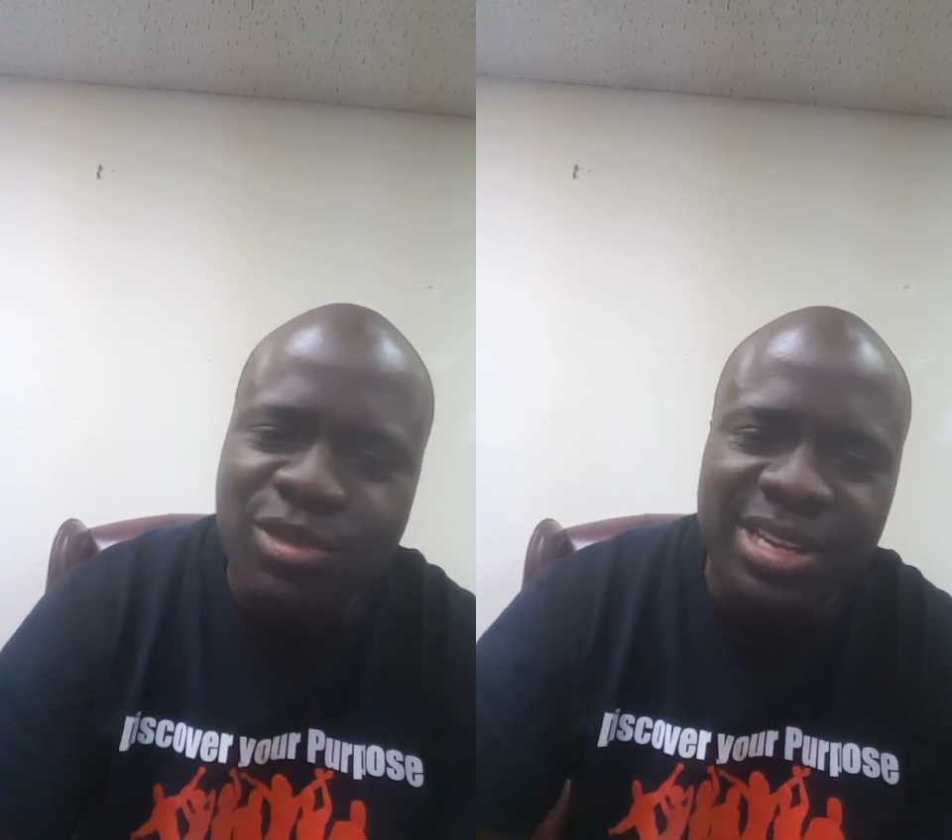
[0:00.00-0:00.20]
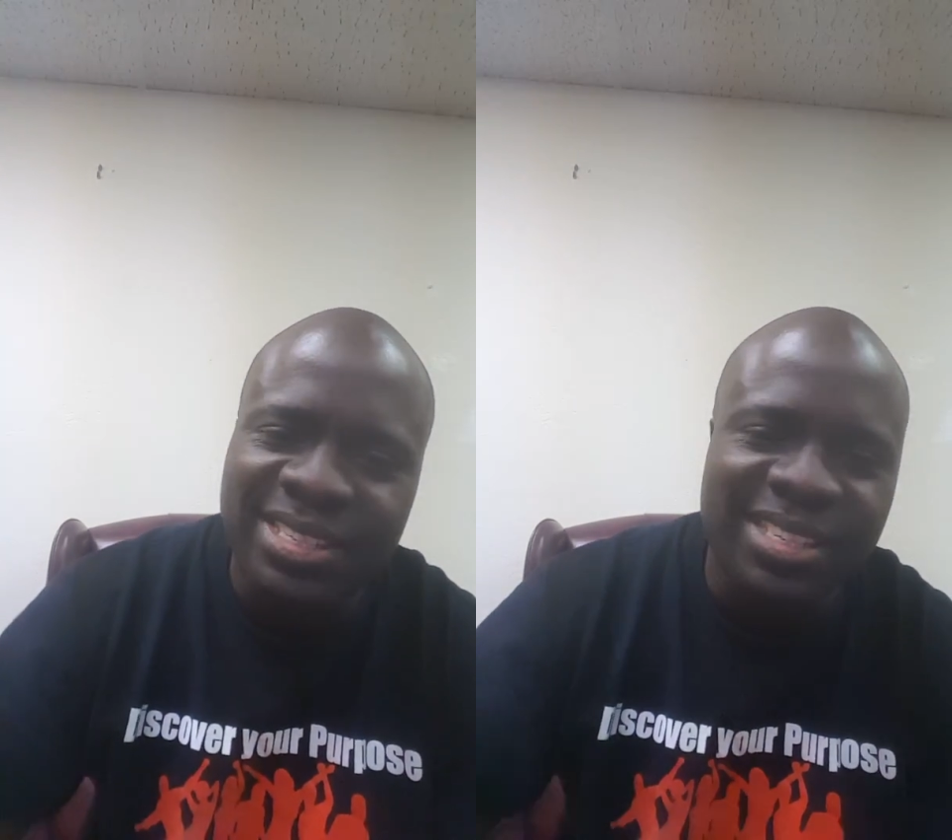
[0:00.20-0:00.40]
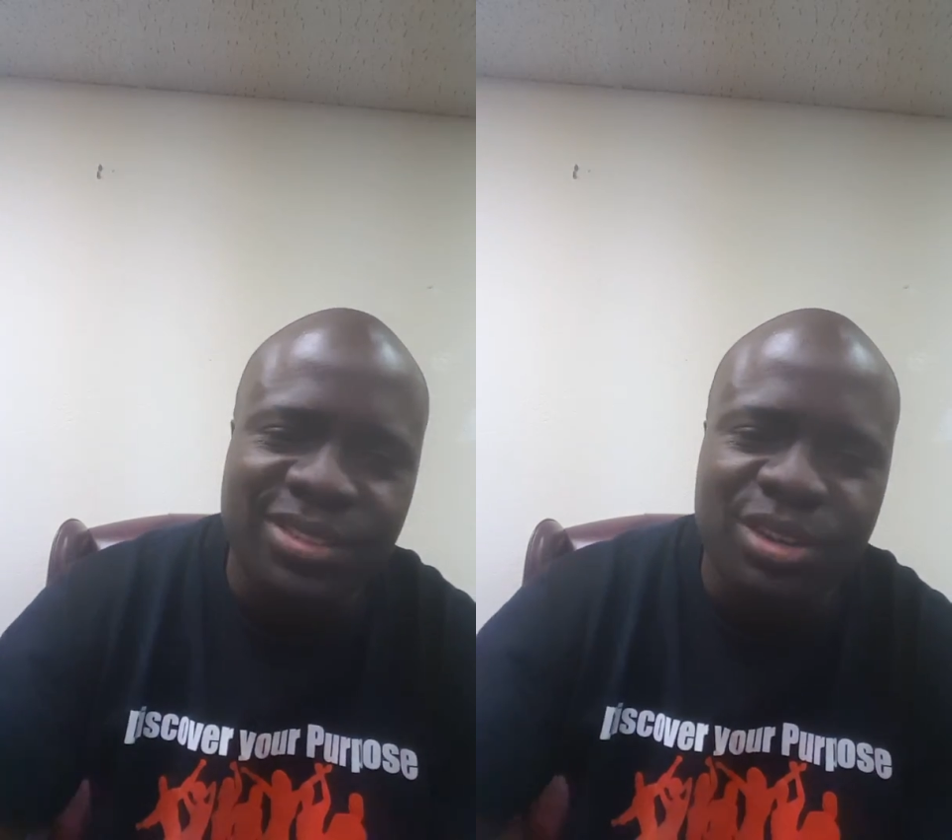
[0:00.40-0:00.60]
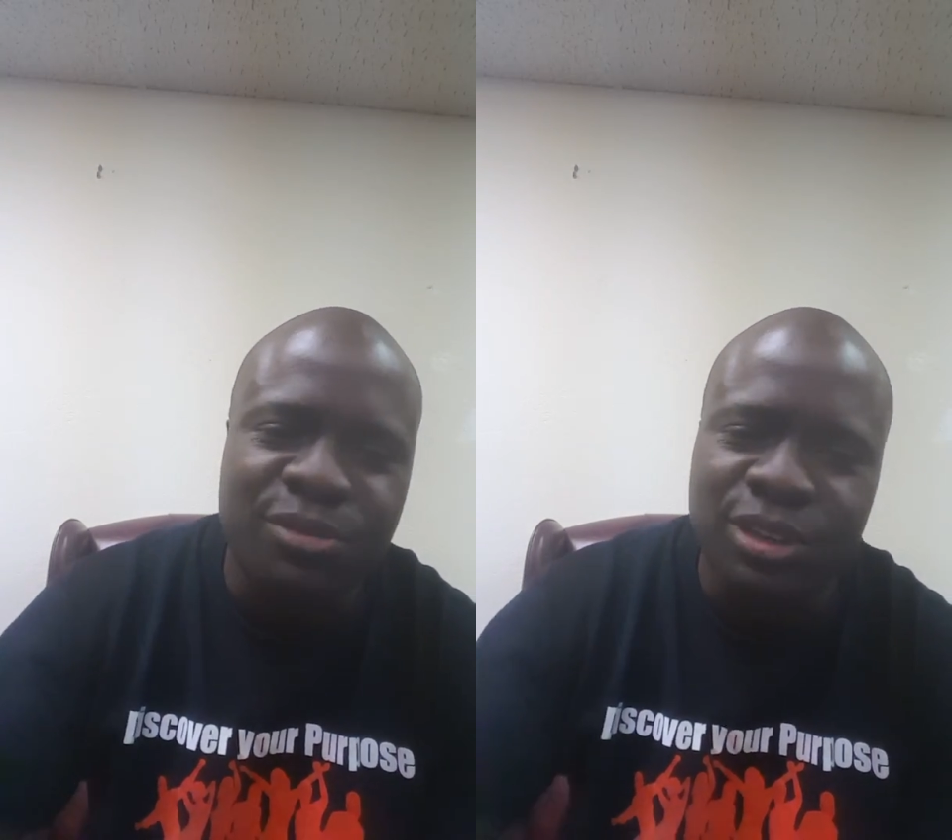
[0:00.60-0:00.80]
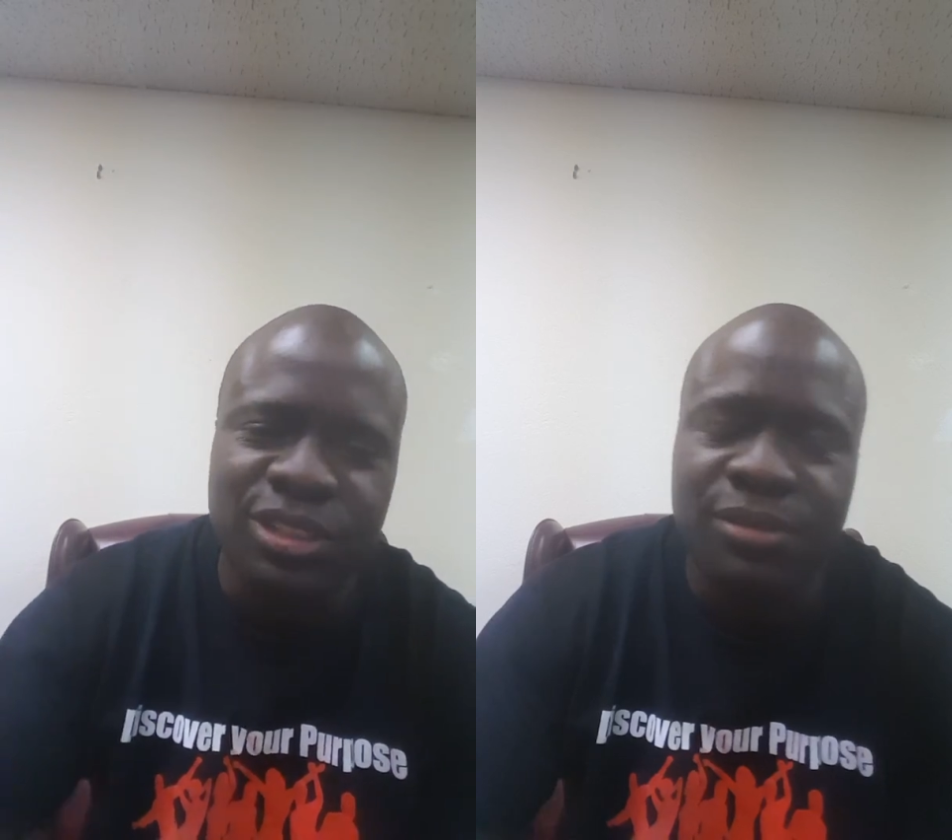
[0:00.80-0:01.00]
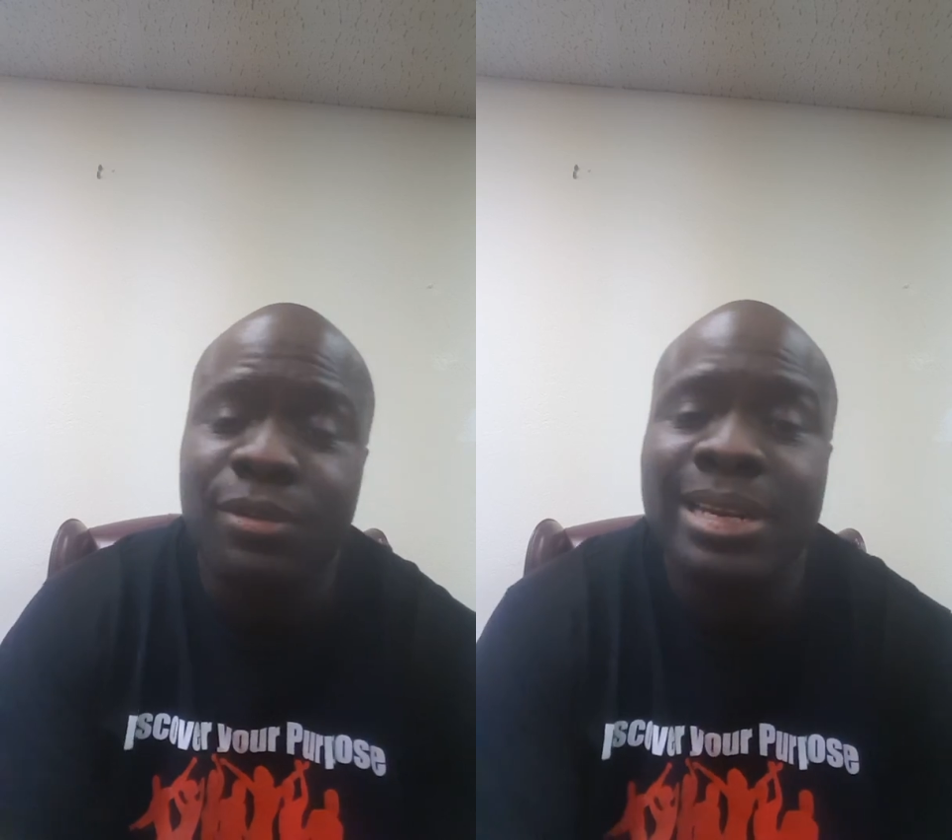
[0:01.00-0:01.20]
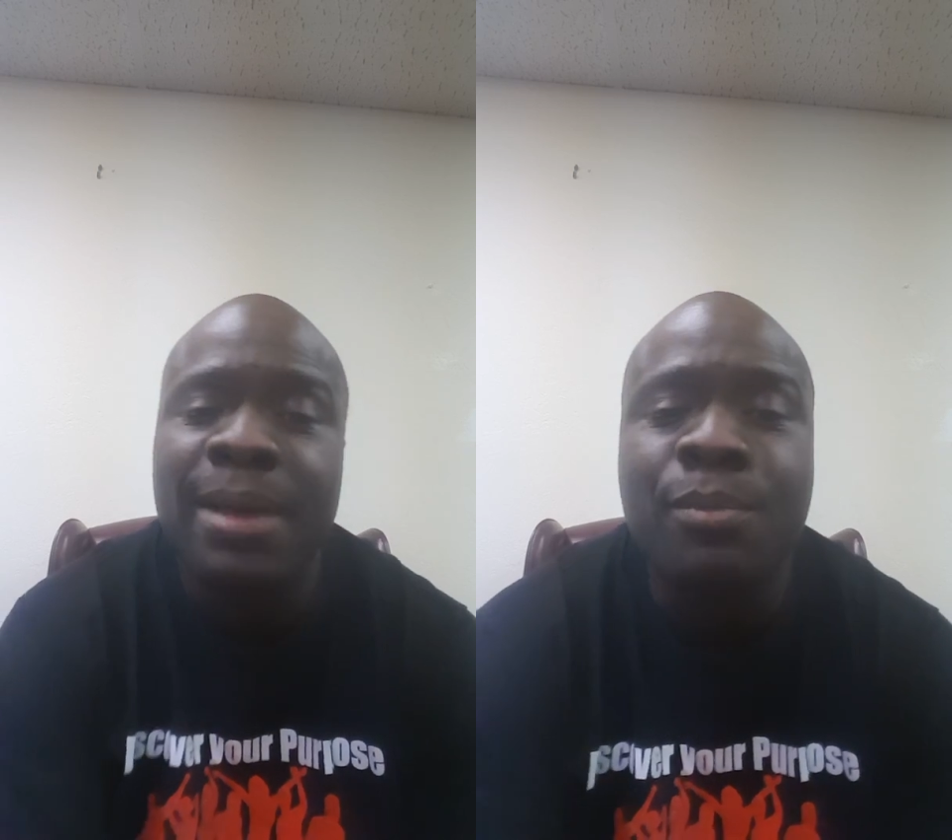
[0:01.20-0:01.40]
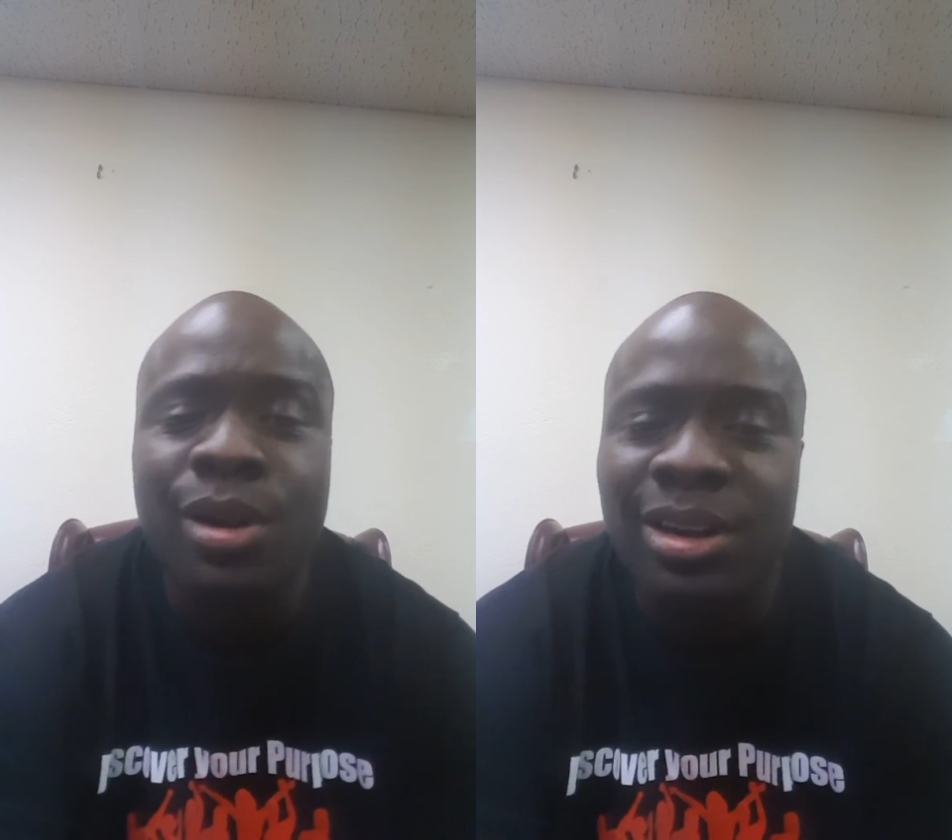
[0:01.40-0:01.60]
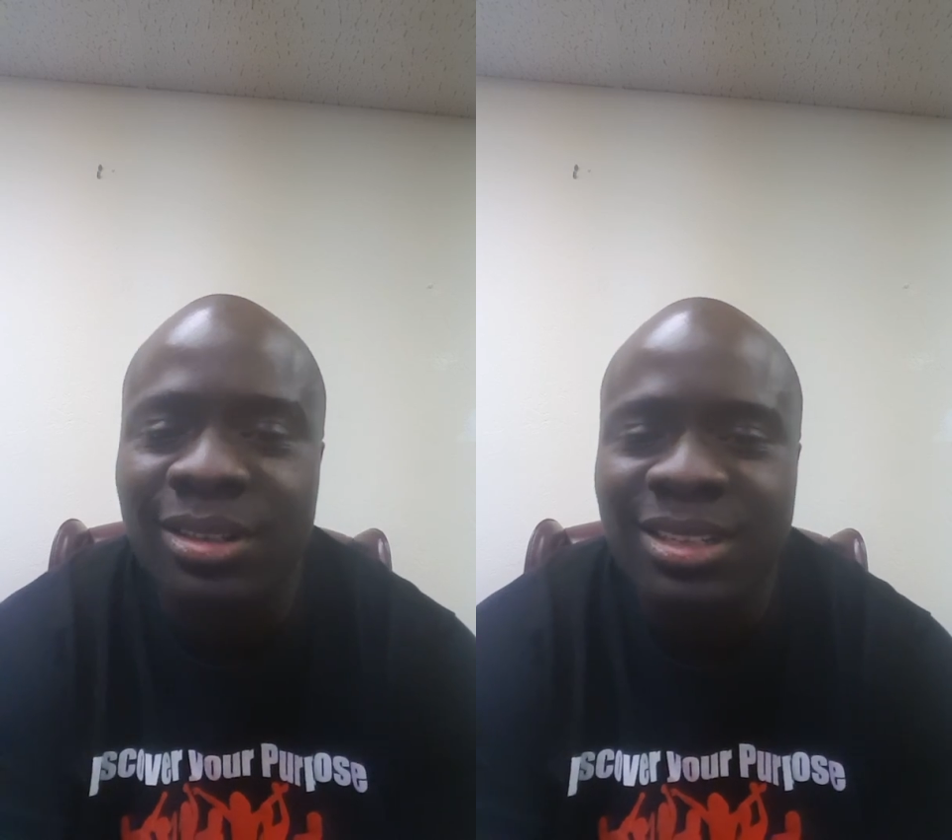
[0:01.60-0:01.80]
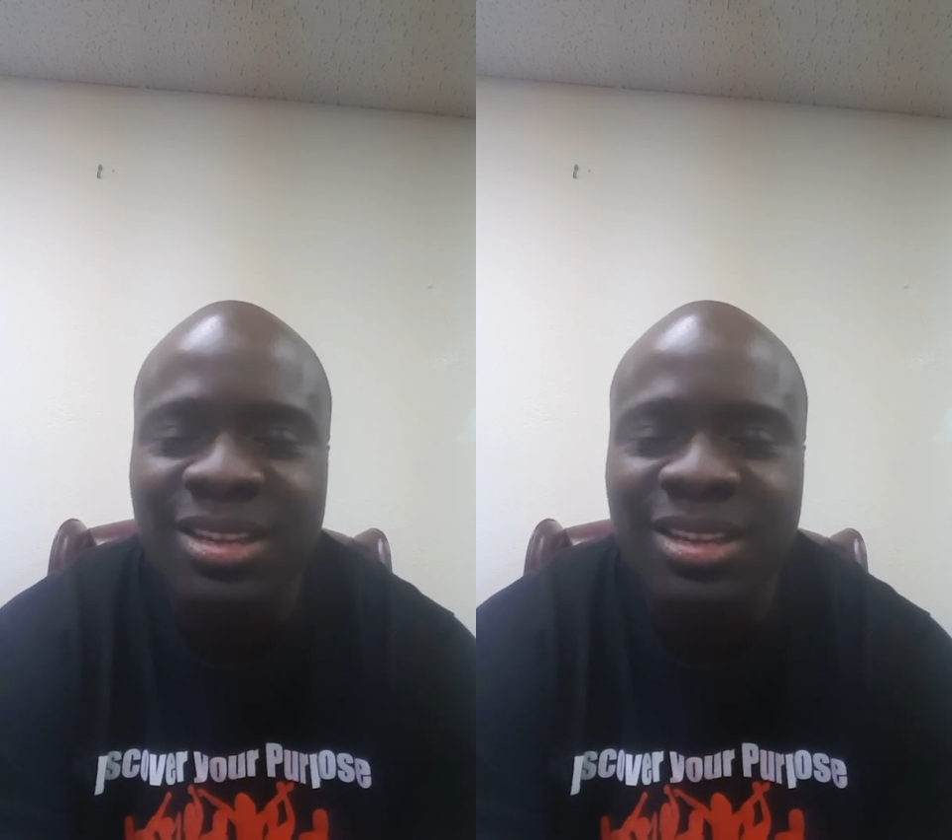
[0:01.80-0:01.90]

grace is sufficient for that brother,